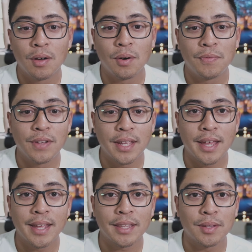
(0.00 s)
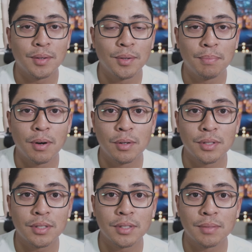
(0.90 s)
Hopefully I get to
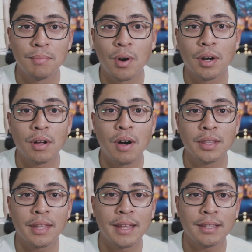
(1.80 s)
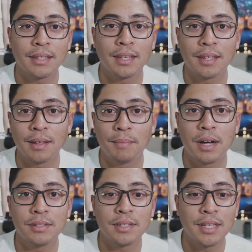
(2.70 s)
post more content
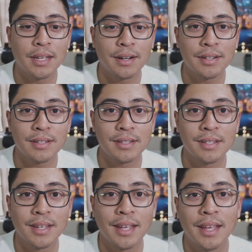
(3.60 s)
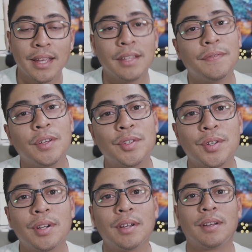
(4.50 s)
about sneakers in the
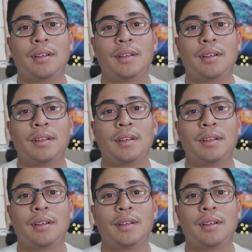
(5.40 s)
future.